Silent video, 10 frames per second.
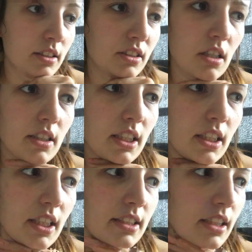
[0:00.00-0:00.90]
donkey
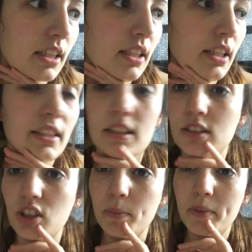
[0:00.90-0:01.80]
kicks I think I did
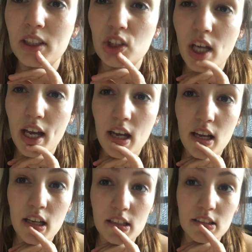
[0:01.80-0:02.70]
jumping
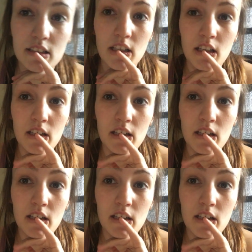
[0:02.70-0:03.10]
jacks